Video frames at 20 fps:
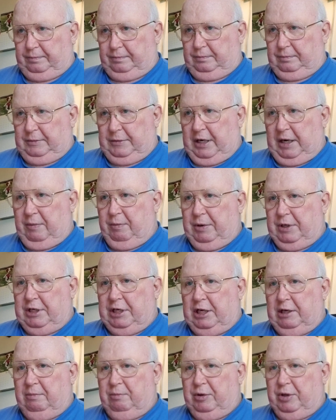not
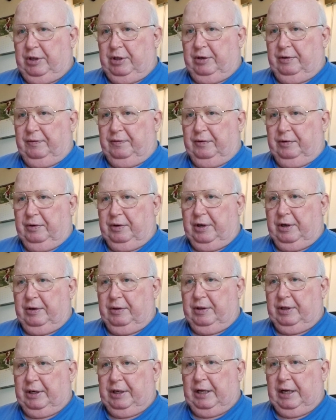redeemed within a full year,
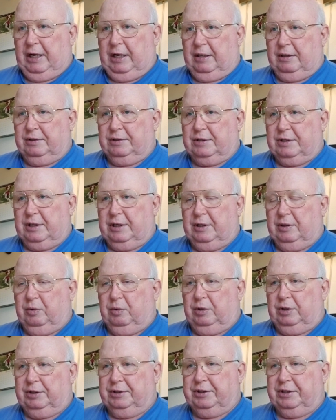then the house in the
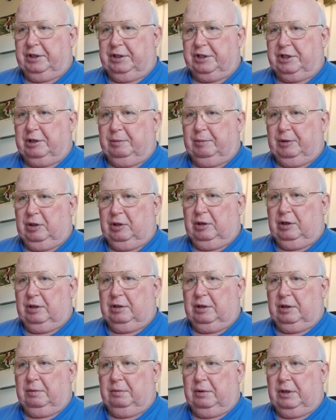walled city shall
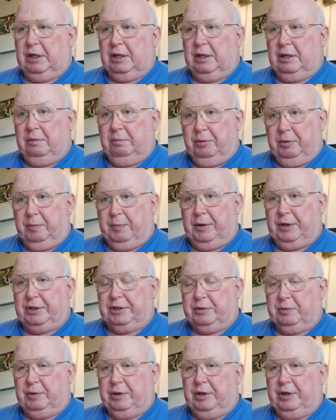belong in
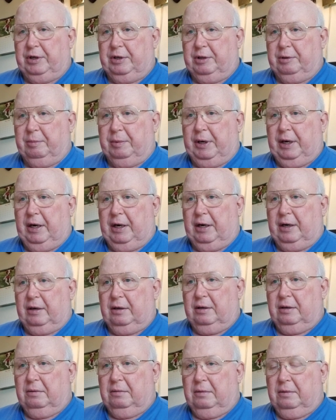perpetuity to the buyer
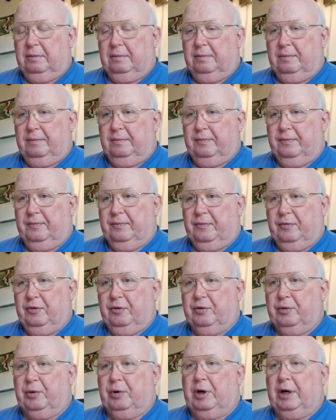
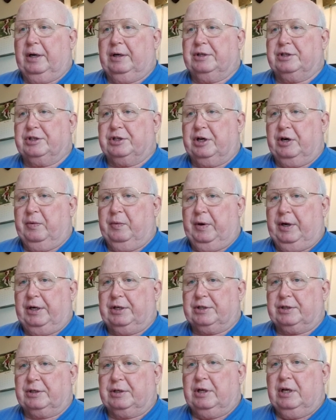throughout his
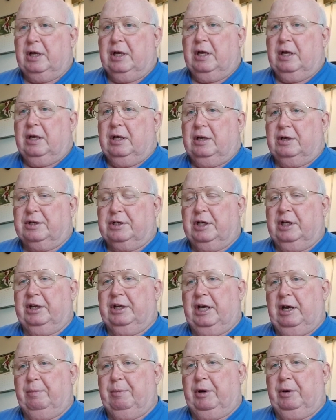generation. It shall
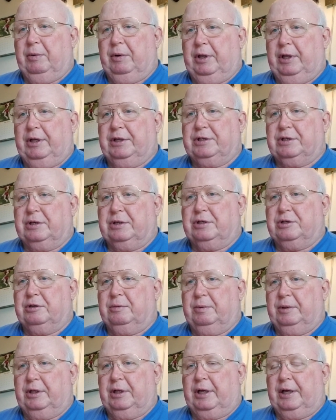not be released in
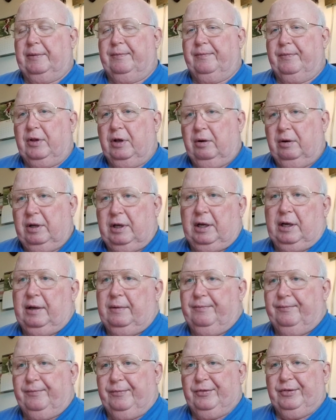Jubilee. Okay.
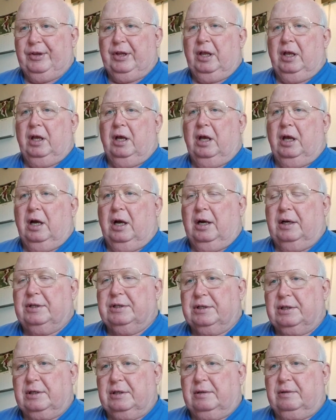I
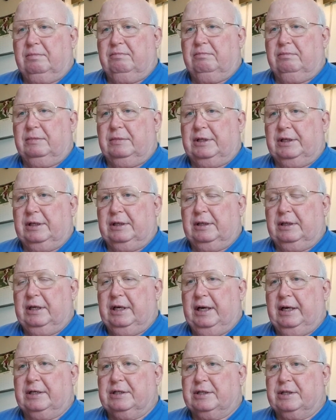didn't
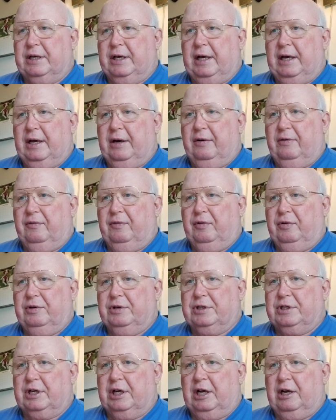catch that
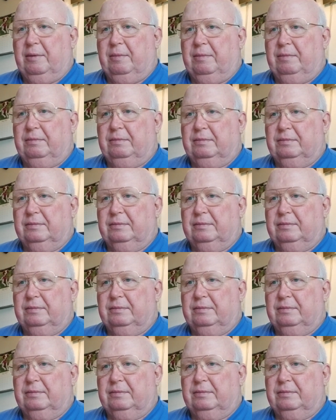first time.